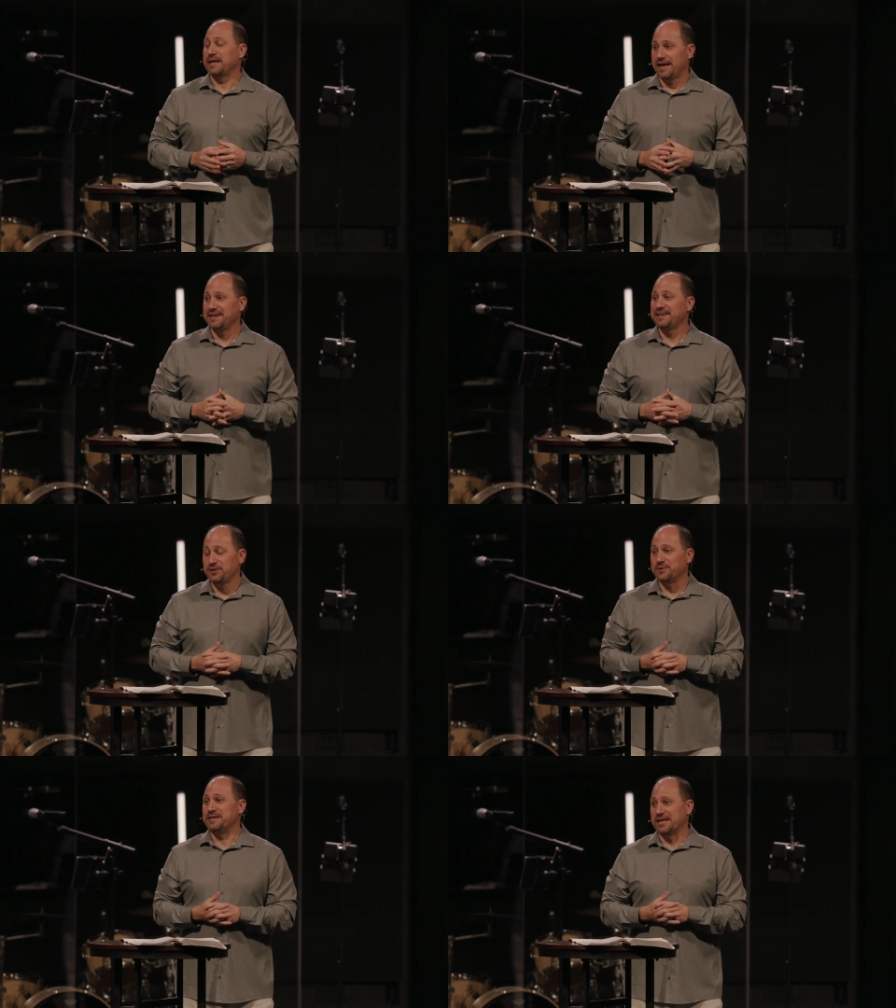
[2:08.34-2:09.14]
heading
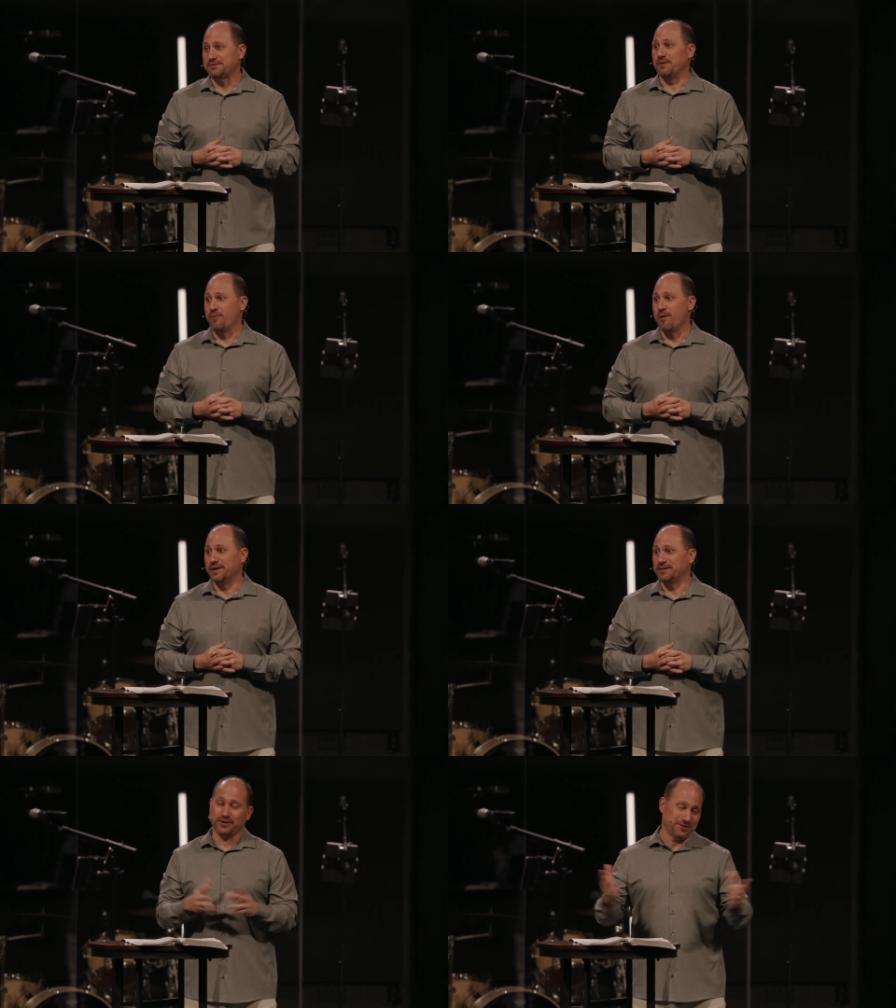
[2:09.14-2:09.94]
into a desperate
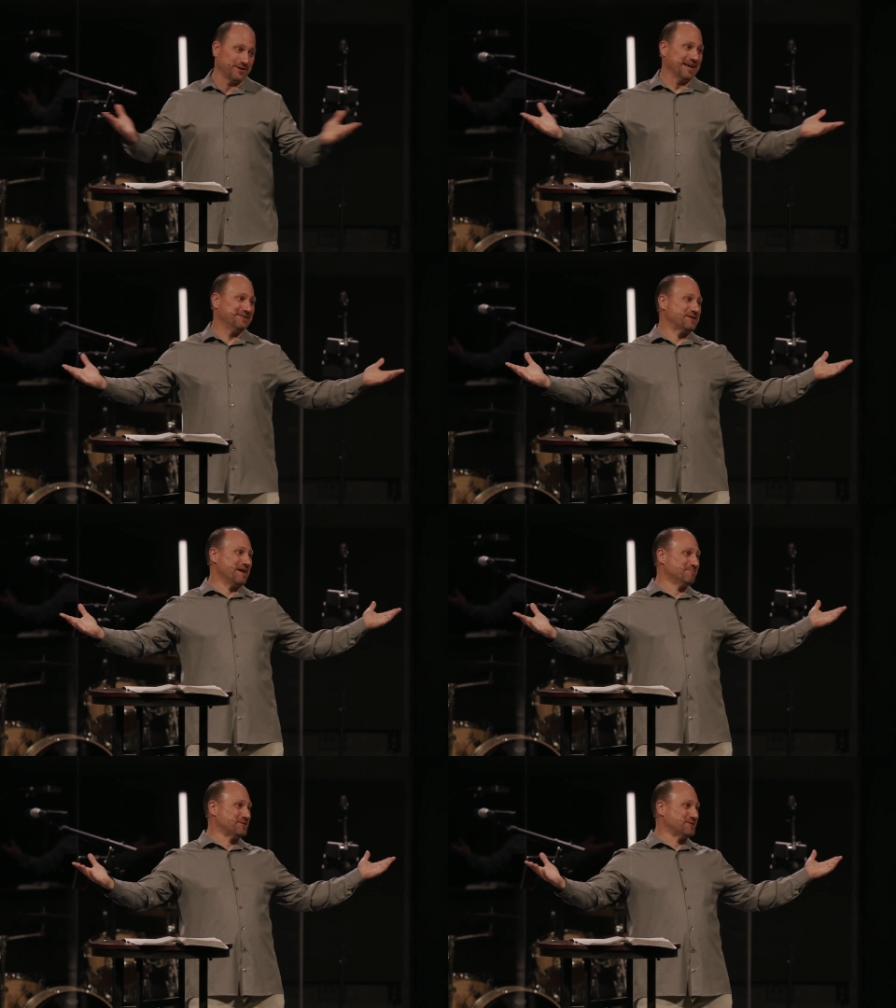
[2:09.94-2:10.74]
moment. Aren't you glad you
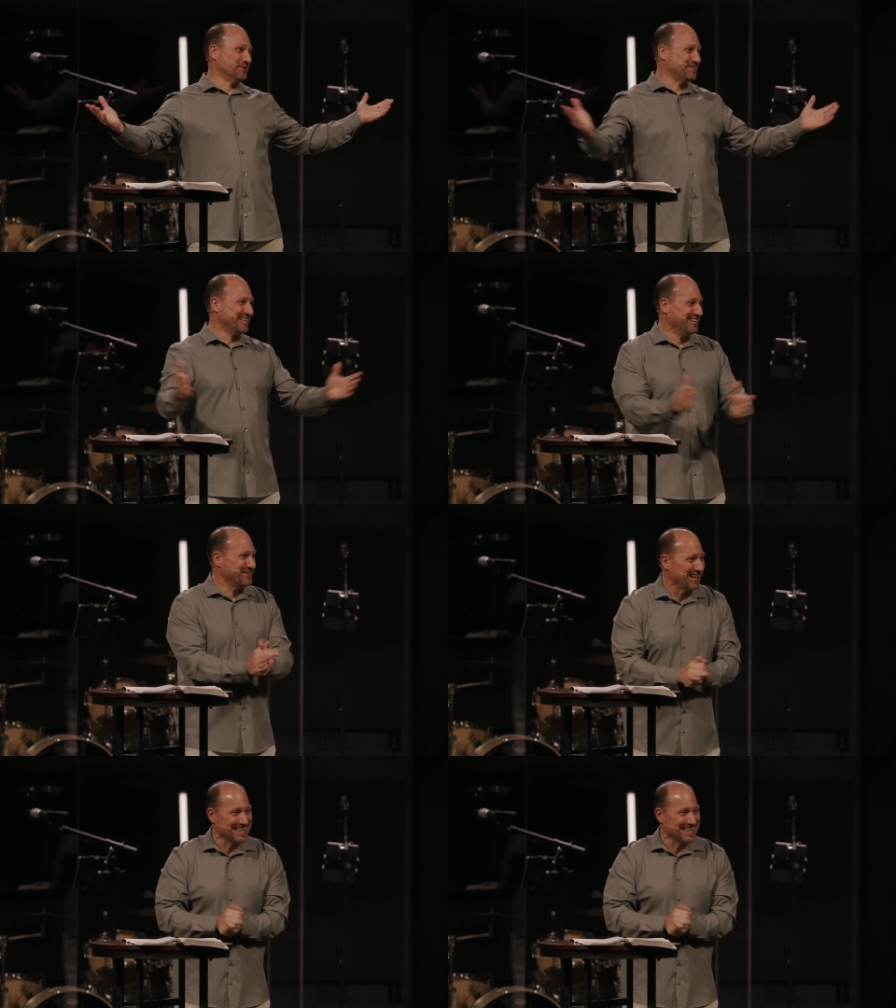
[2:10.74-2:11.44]
came to church and you got